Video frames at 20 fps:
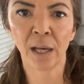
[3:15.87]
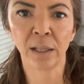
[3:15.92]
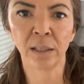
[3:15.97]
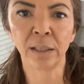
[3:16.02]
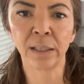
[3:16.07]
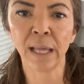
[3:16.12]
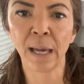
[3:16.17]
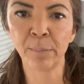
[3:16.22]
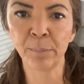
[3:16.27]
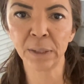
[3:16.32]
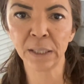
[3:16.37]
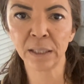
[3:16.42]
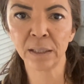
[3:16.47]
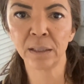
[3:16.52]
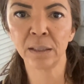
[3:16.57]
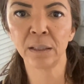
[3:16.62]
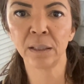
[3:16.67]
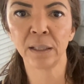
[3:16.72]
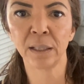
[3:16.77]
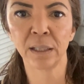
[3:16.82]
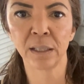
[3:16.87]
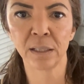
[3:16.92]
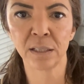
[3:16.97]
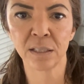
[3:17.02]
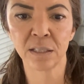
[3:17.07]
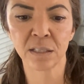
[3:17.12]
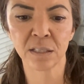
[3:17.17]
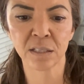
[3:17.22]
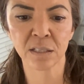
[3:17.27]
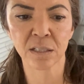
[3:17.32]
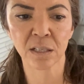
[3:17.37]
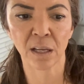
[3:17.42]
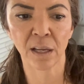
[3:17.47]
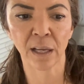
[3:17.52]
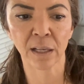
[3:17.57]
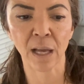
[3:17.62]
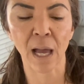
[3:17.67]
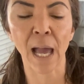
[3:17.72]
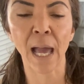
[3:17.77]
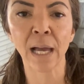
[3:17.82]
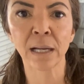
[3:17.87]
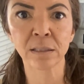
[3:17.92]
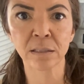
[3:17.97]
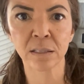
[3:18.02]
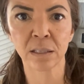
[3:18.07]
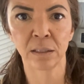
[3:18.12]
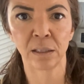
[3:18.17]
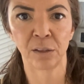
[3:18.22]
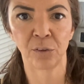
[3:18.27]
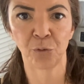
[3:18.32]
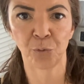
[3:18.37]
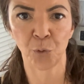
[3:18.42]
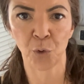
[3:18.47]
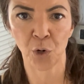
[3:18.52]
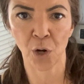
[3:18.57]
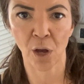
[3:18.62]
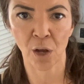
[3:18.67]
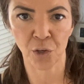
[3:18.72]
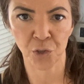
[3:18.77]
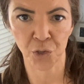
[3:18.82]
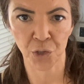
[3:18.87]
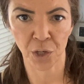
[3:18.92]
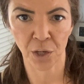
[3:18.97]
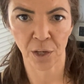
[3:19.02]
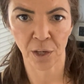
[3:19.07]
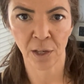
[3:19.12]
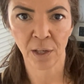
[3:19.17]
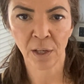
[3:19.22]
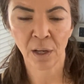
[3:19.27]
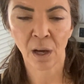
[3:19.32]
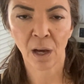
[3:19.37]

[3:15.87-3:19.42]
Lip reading: Lemon is excellent for nausea.